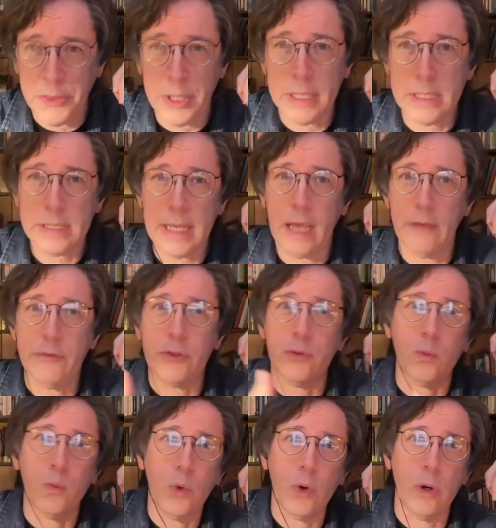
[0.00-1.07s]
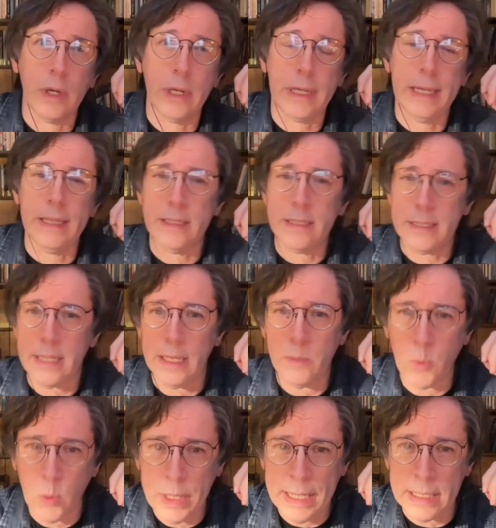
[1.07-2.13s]
Things have to work in the
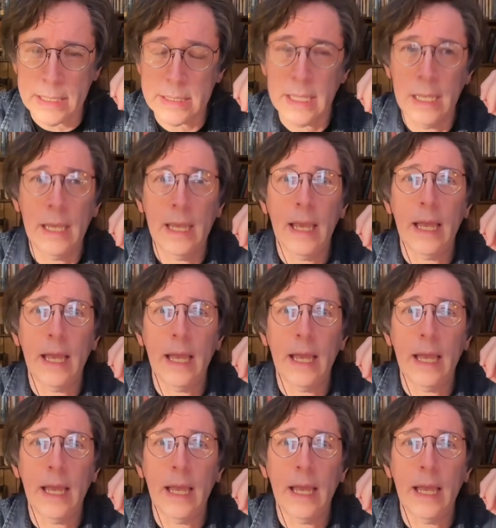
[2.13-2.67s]
same ways.